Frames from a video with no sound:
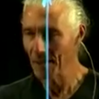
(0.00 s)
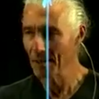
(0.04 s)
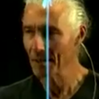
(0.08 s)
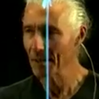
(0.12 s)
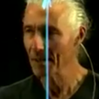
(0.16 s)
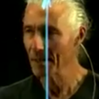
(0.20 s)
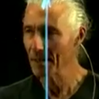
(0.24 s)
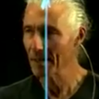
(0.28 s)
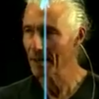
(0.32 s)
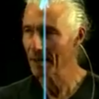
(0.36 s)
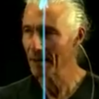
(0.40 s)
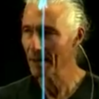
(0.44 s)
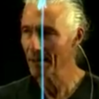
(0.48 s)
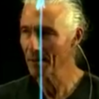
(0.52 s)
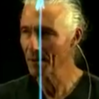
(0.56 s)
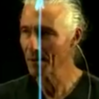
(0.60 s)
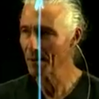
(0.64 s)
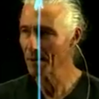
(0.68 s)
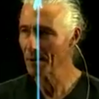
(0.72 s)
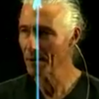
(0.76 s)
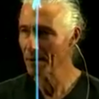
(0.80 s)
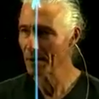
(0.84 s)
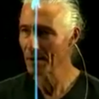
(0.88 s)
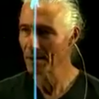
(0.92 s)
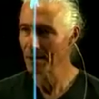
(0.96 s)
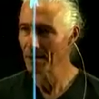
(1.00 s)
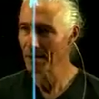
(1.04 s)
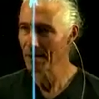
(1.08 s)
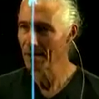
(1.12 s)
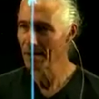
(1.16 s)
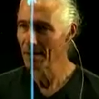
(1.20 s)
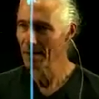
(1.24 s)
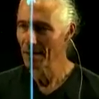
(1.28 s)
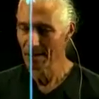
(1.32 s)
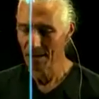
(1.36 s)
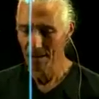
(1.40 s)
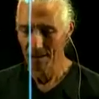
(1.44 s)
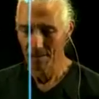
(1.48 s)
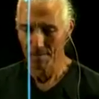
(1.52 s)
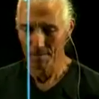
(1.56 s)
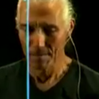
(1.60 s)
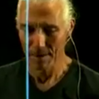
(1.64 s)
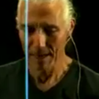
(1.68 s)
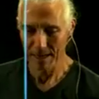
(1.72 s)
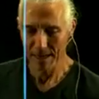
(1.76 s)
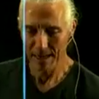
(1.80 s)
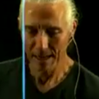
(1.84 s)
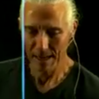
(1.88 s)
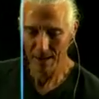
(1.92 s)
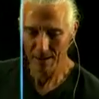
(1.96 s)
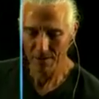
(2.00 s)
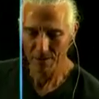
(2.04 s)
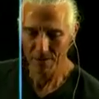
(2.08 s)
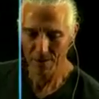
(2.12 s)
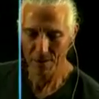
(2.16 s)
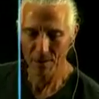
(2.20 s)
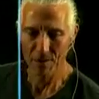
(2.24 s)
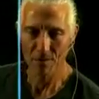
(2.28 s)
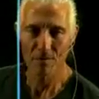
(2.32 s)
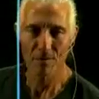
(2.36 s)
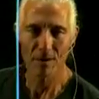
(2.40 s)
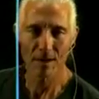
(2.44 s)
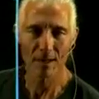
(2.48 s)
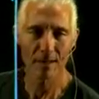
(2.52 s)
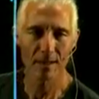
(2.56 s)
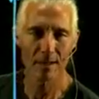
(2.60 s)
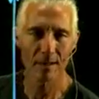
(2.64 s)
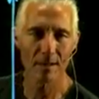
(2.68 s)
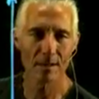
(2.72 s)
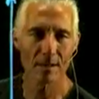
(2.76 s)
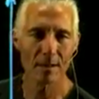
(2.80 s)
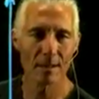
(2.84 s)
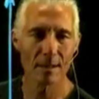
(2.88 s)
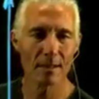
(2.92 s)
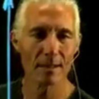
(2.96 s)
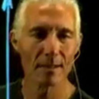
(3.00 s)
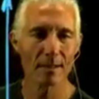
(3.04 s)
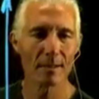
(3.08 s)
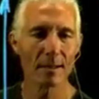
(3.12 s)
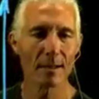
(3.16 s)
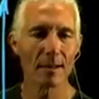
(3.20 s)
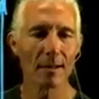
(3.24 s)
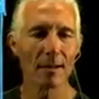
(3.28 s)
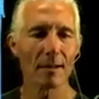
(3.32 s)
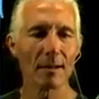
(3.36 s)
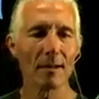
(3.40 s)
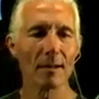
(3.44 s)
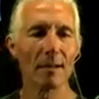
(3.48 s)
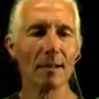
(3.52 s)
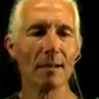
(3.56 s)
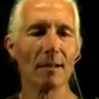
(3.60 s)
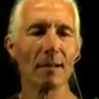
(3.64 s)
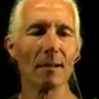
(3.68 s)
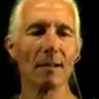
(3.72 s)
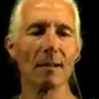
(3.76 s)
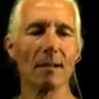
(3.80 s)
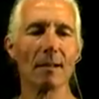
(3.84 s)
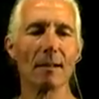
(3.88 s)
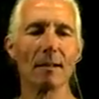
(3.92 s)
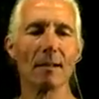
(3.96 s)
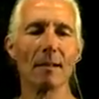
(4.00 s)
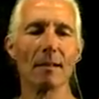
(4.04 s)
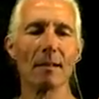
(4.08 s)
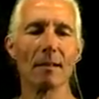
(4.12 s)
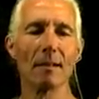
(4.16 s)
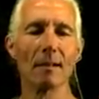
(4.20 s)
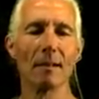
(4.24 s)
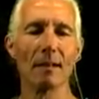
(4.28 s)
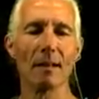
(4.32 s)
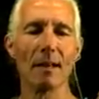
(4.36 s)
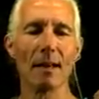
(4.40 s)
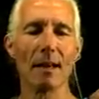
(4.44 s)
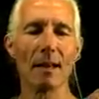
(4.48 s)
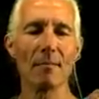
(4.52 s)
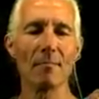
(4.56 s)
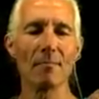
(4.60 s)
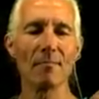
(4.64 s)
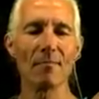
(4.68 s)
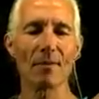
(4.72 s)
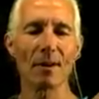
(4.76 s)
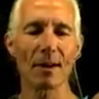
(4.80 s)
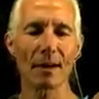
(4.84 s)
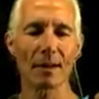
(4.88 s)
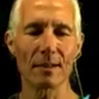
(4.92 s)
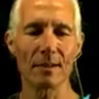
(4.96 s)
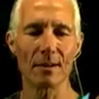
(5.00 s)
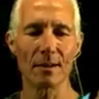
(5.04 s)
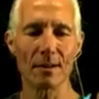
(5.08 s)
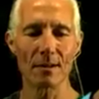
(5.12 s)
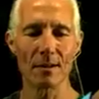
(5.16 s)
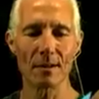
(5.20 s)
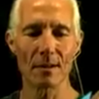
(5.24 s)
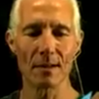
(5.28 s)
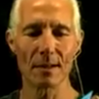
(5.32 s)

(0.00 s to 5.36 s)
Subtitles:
that other magnetic field vector is our M vector.